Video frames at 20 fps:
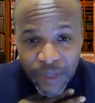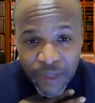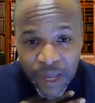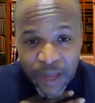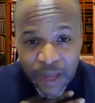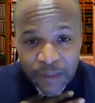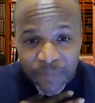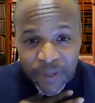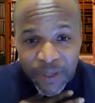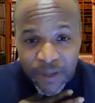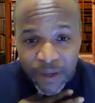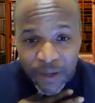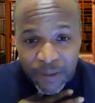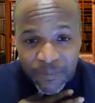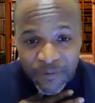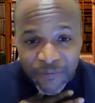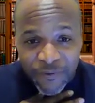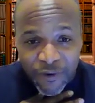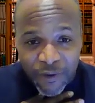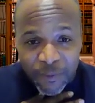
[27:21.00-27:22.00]
had
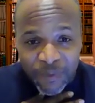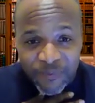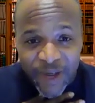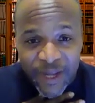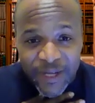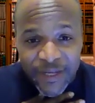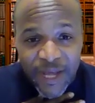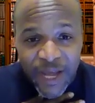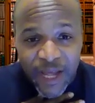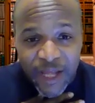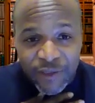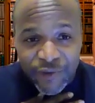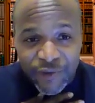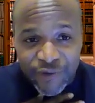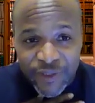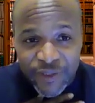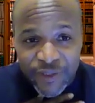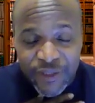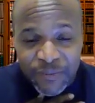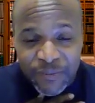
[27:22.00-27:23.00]
become a form of
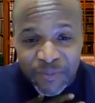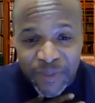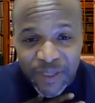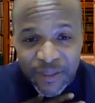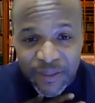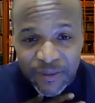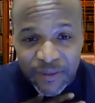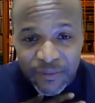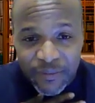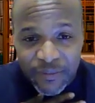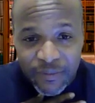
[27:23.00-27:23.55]
idolatry to me.